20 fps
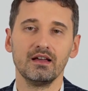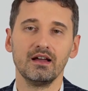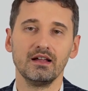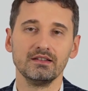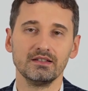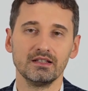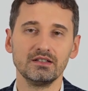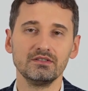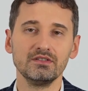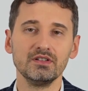
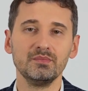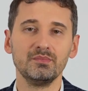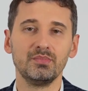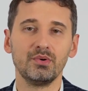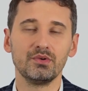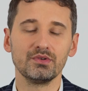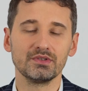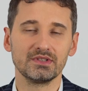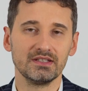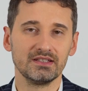Another
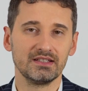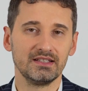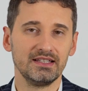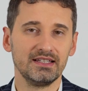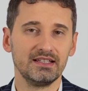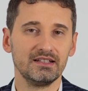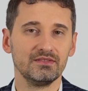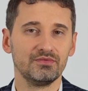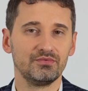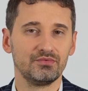important
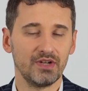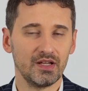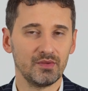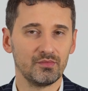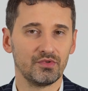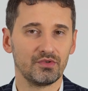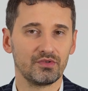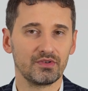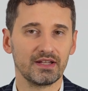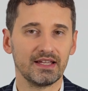legal
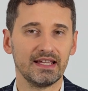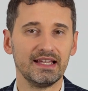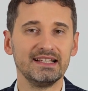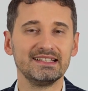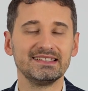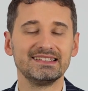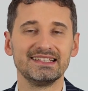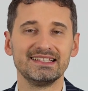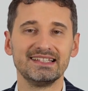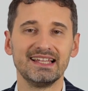framework
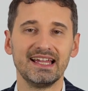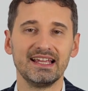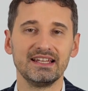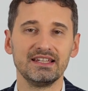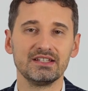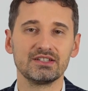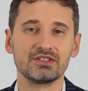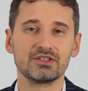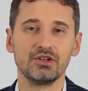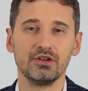is the
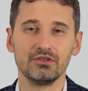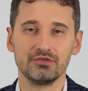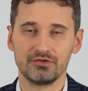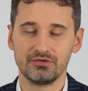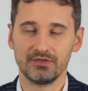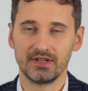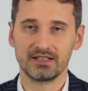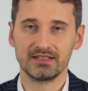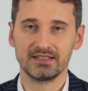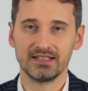Danish
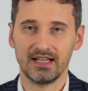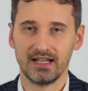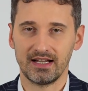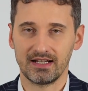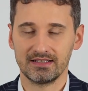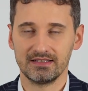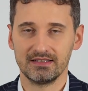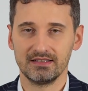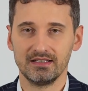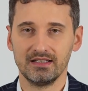Contracts
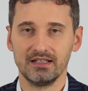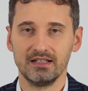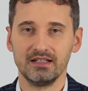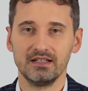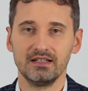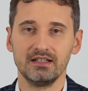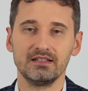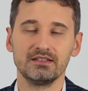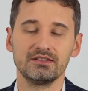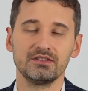Act.
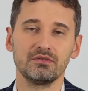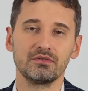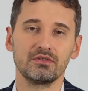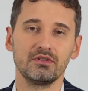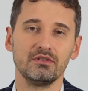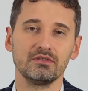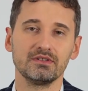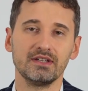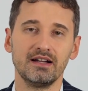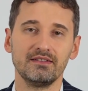It's
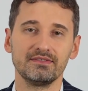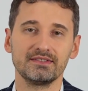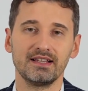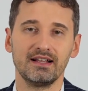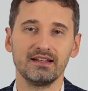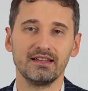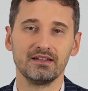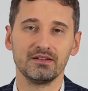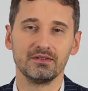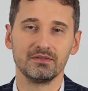so-called
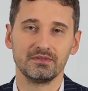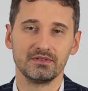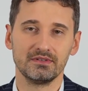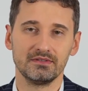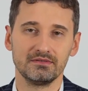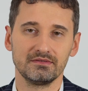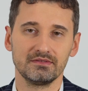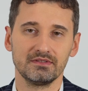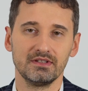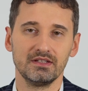Aftaleloven.
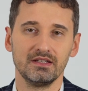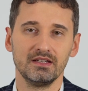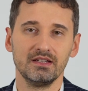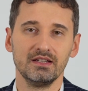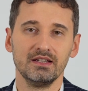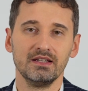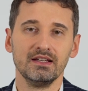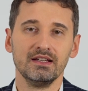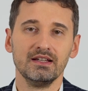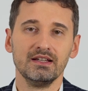
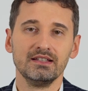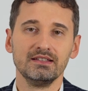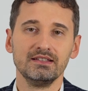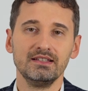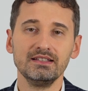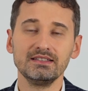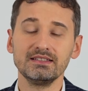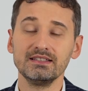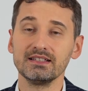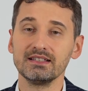
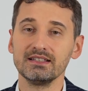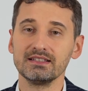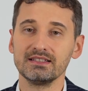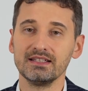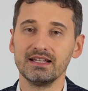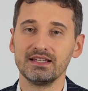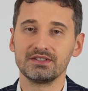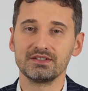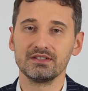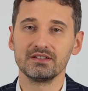This
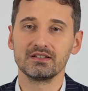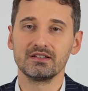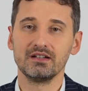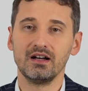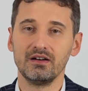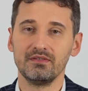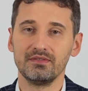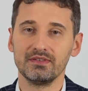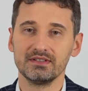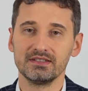legislation
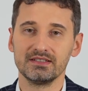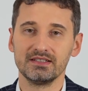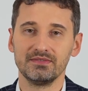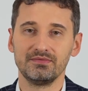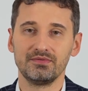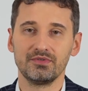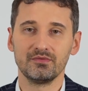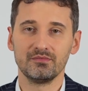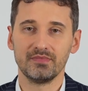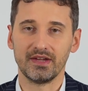governs the
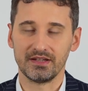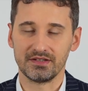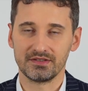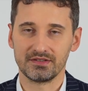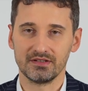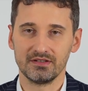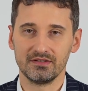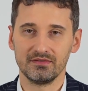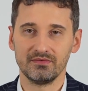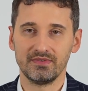
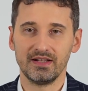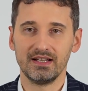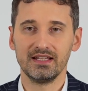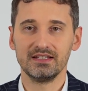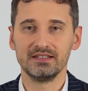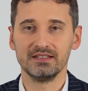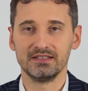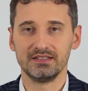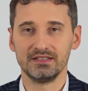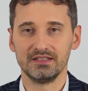formation,
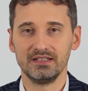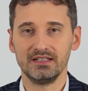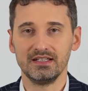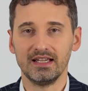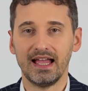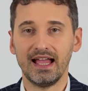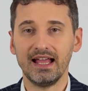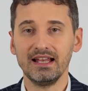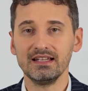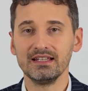validity,
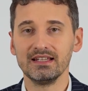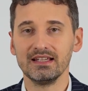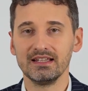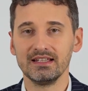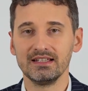and the